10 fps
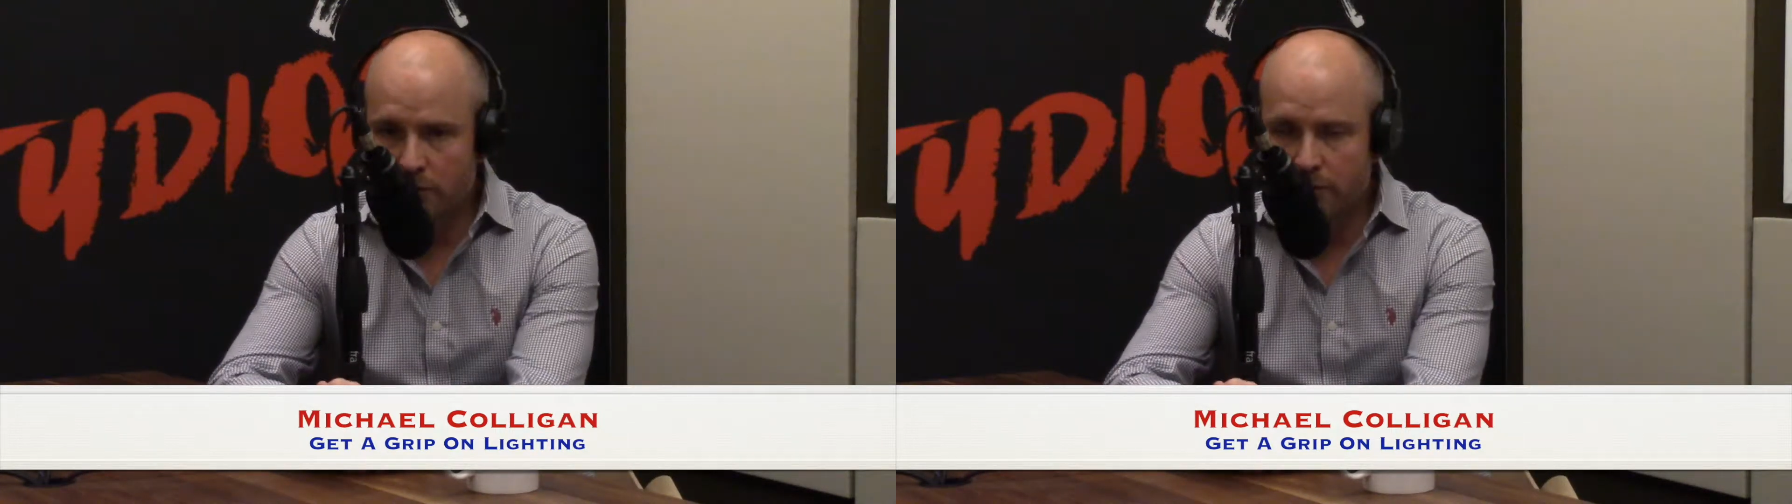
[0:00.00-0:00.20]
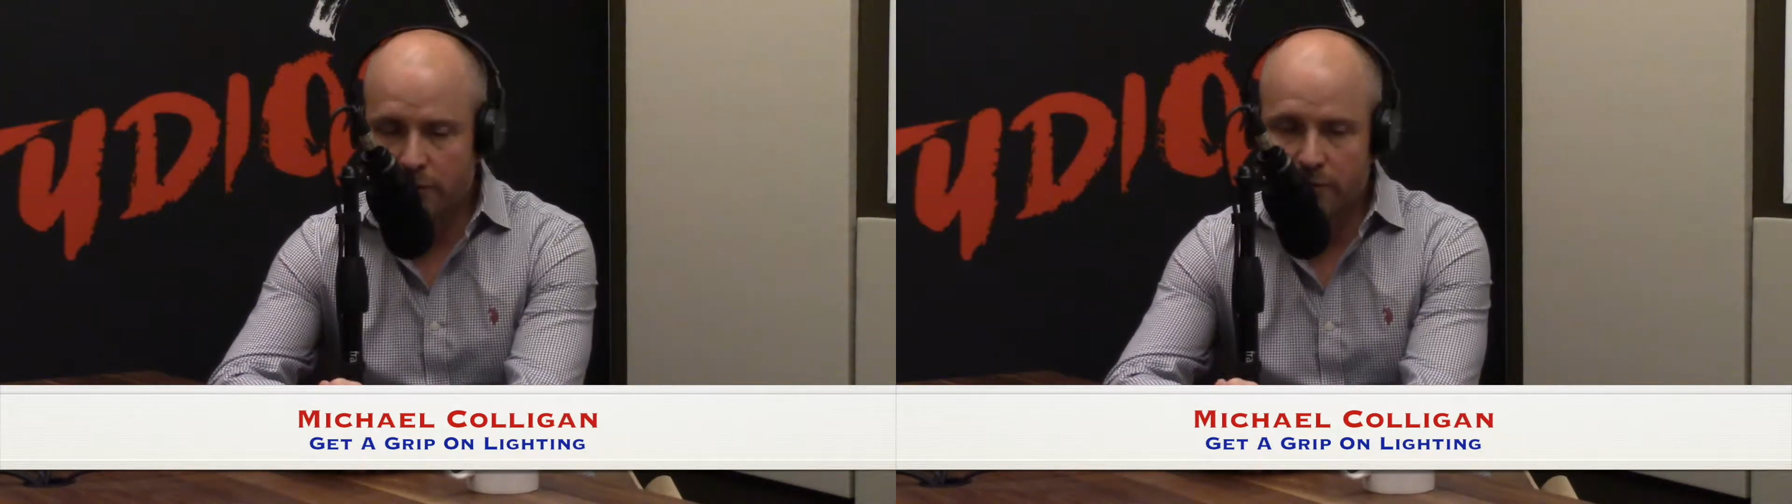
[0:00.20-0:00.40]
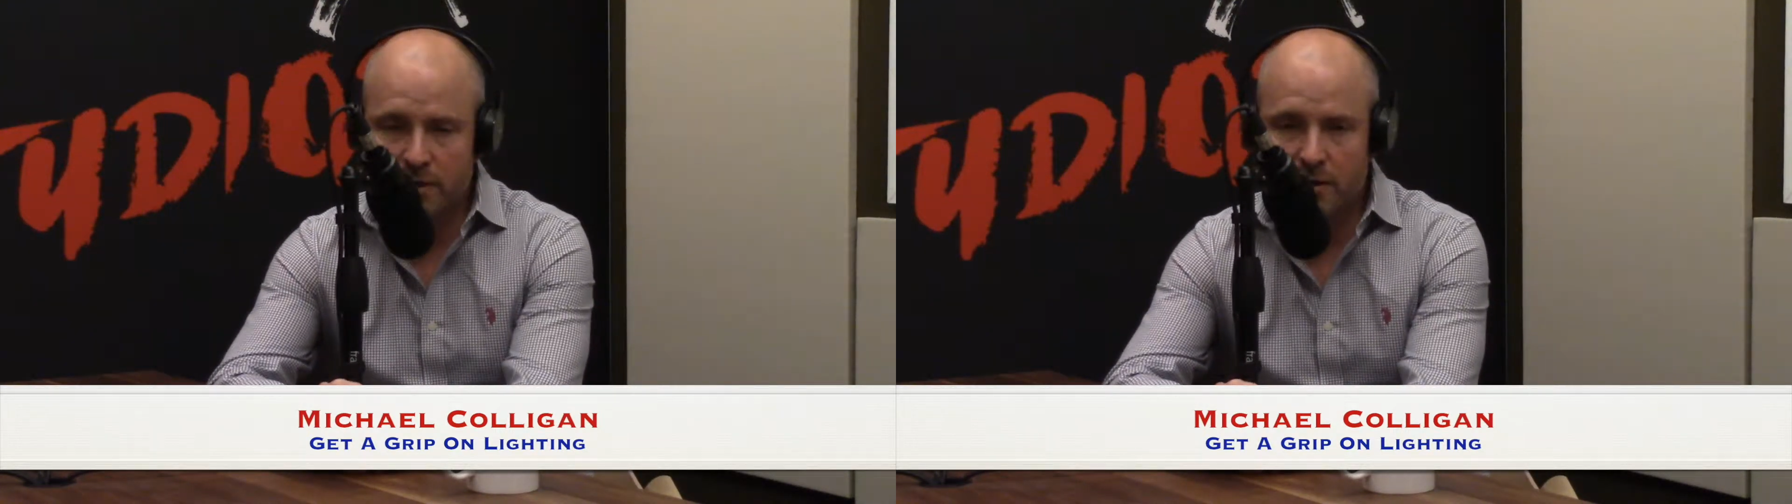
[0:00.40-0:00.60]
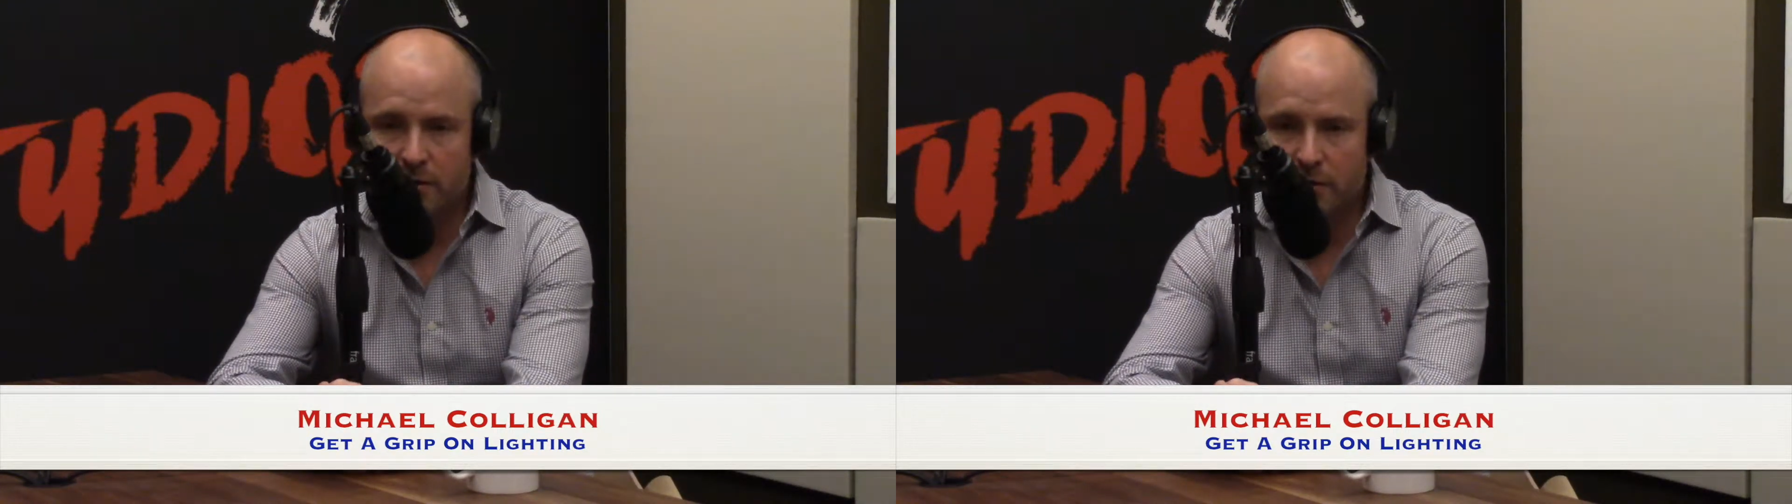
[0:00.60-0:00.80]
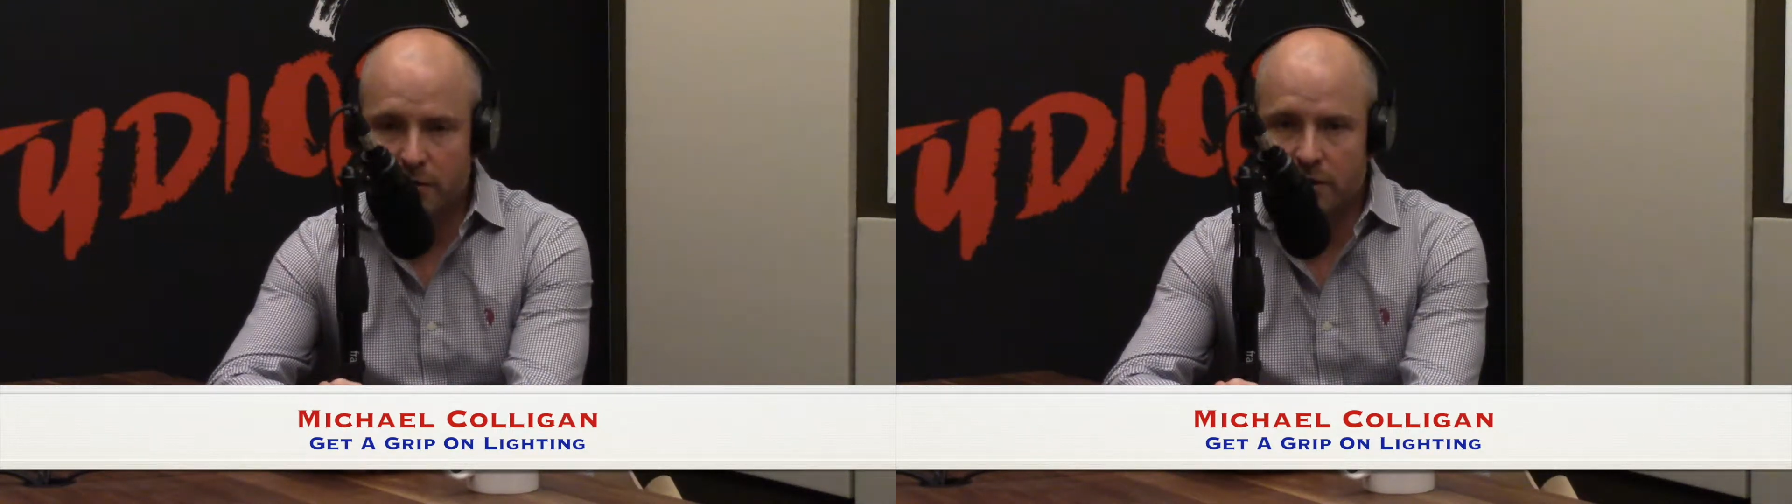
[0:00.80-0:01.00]
so
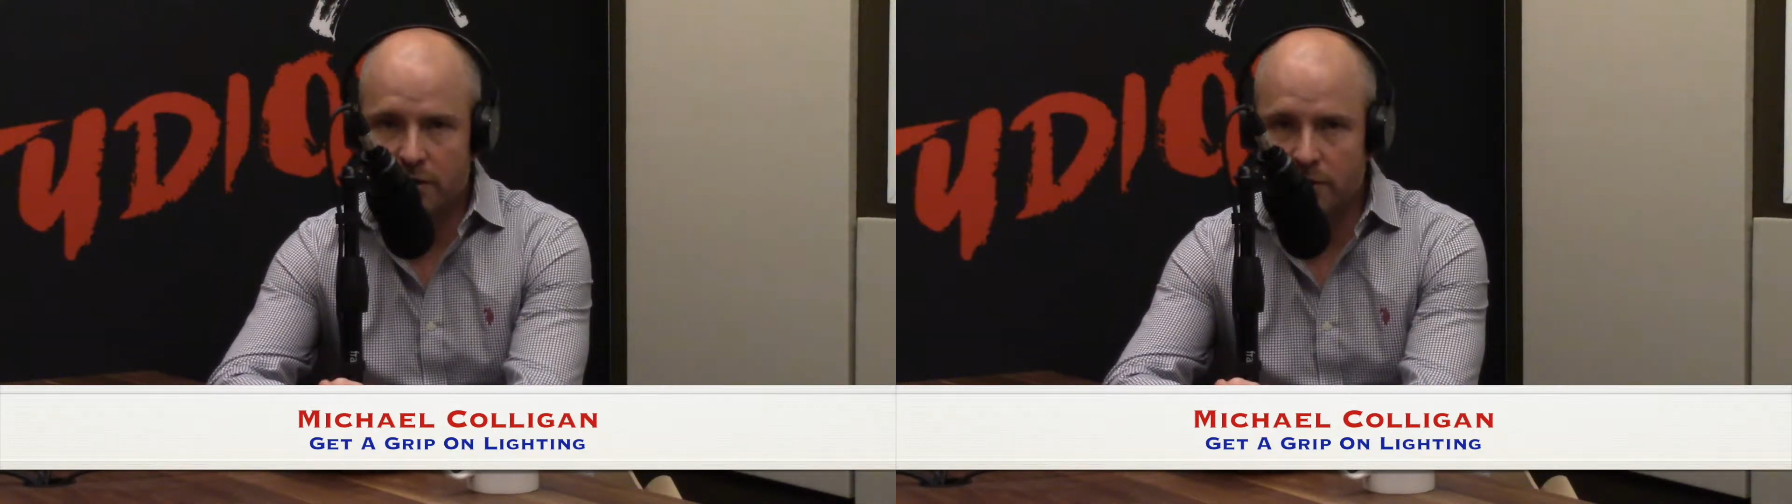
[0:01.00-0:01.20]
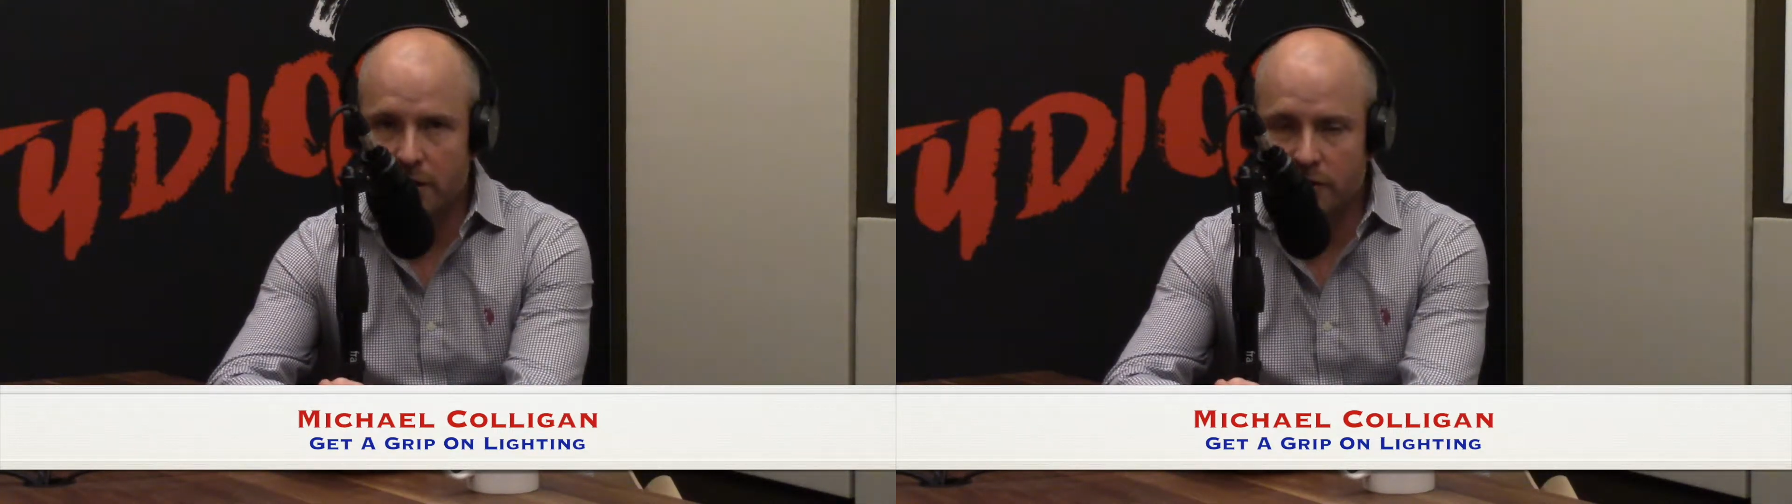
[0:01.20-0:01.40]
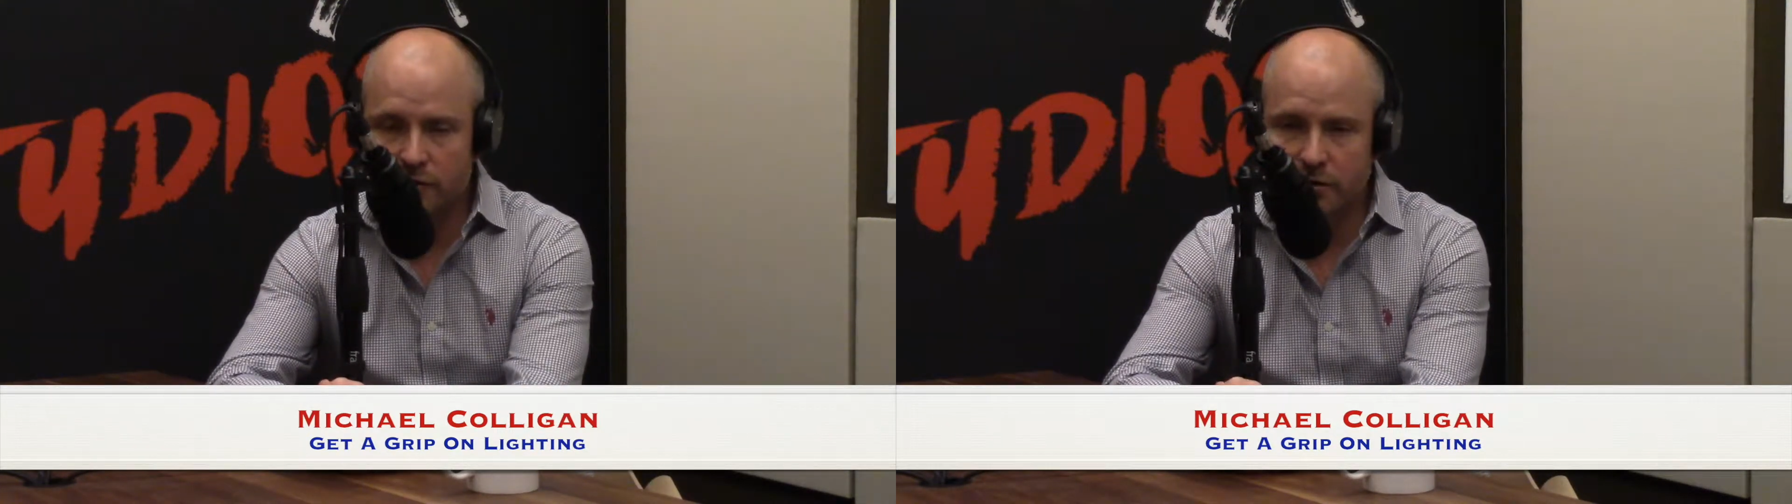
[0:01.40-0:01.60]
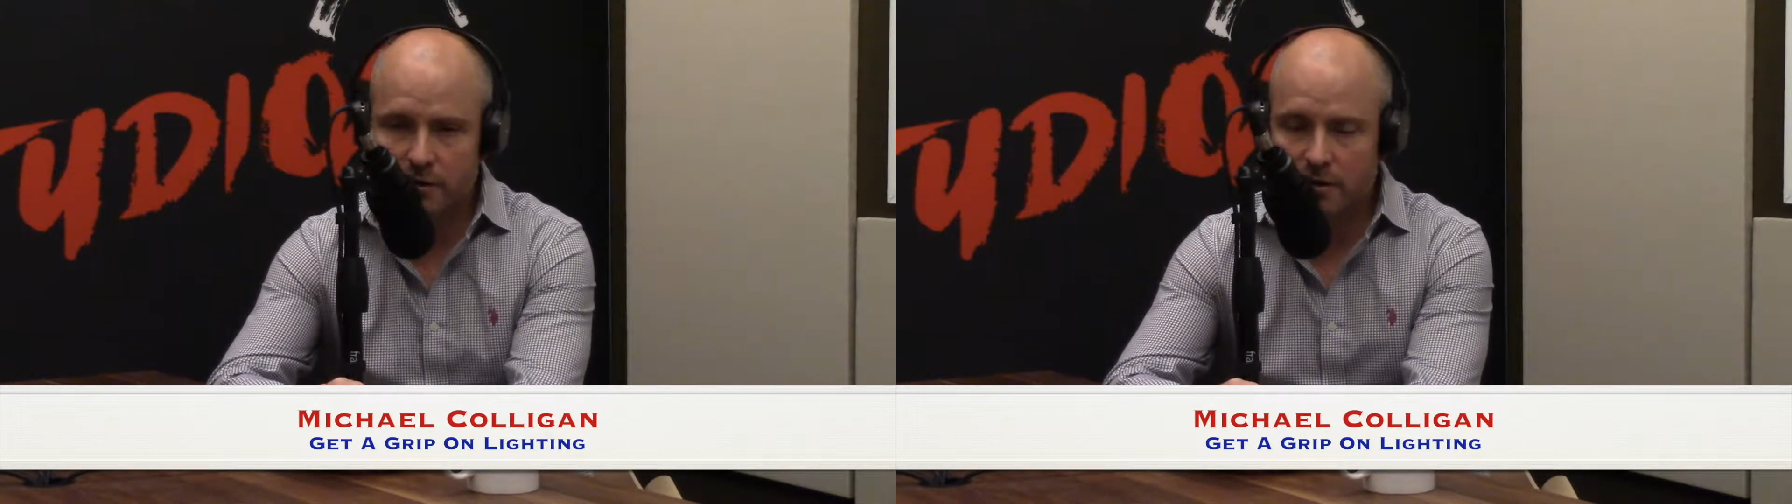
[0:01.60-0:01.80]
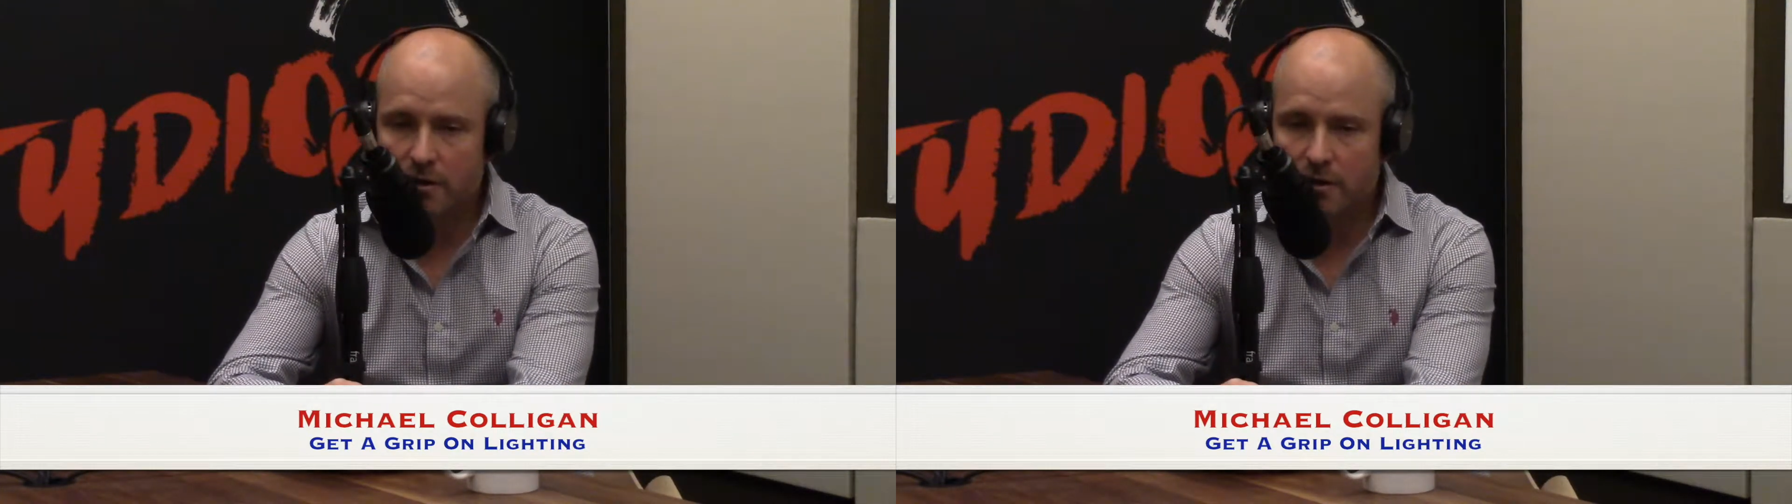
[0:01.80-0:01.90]
3-30-300.